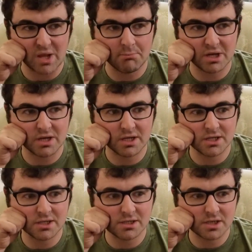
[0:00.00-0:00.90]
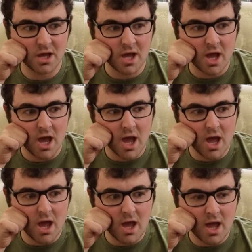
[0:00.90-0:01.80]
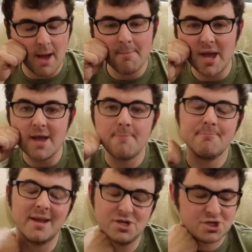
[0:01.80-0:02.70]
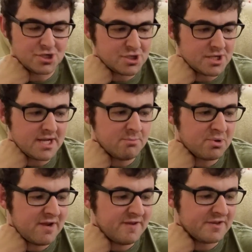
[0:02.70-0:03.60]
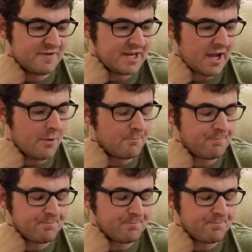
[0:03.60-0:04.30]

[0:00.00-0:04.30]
because I may have mentioned in a previous video